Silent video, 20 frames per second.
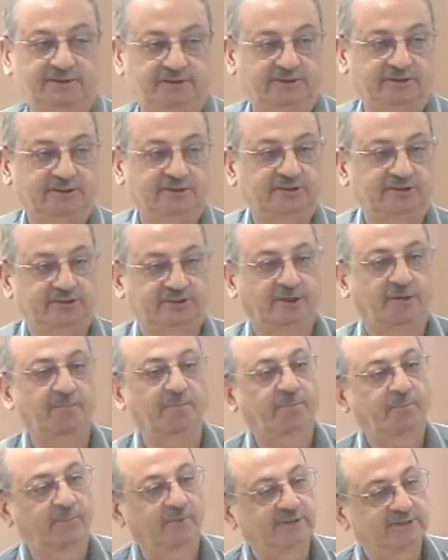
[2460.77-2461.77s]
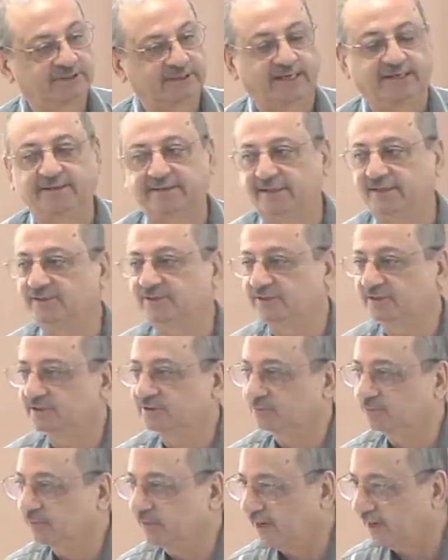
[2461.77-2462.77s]
simple sentences
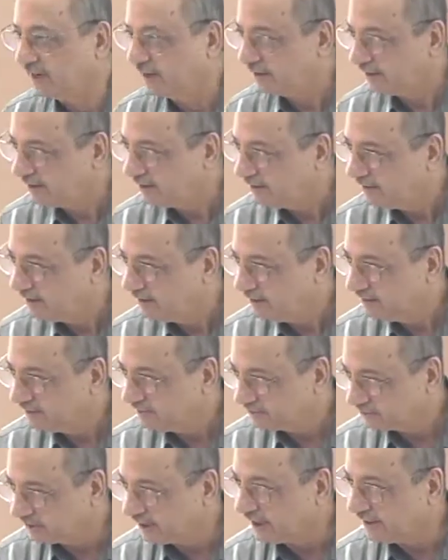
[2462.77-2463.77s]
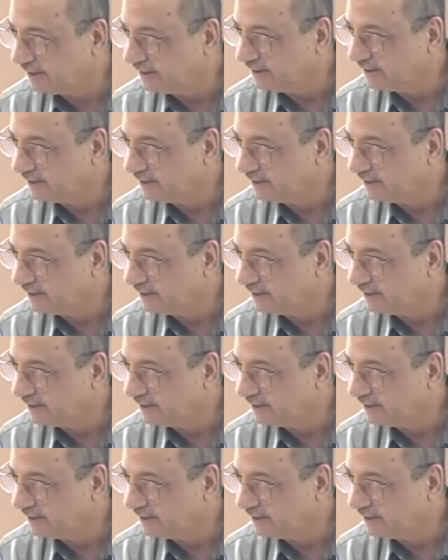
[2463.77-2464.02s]
we are studying.